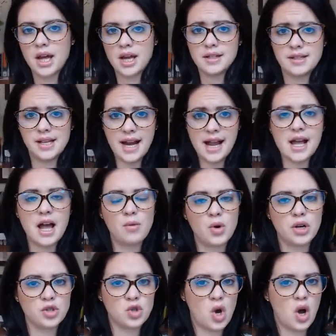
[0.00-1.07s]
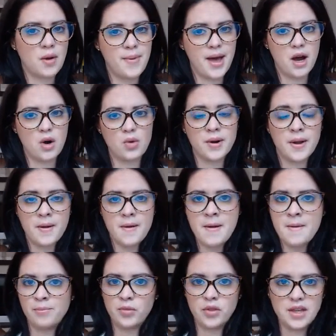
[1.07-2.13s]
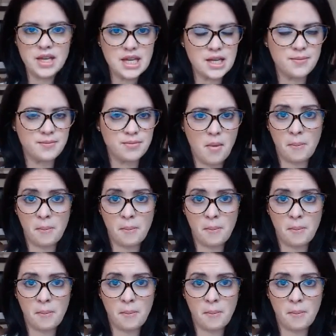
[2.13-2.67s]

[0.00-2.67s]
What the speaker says: Today, I want to talk about the